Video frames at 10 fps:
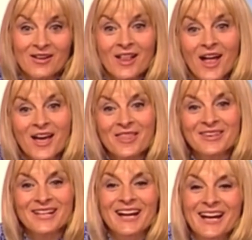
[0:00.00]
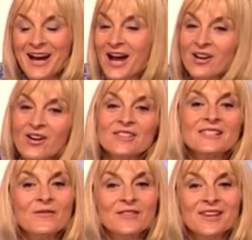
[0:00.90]
I can't.
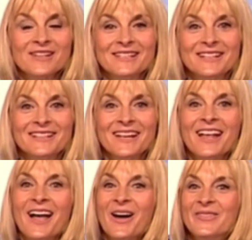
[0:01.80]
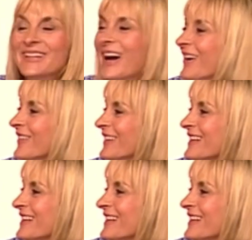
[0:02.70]
7:13. Carol is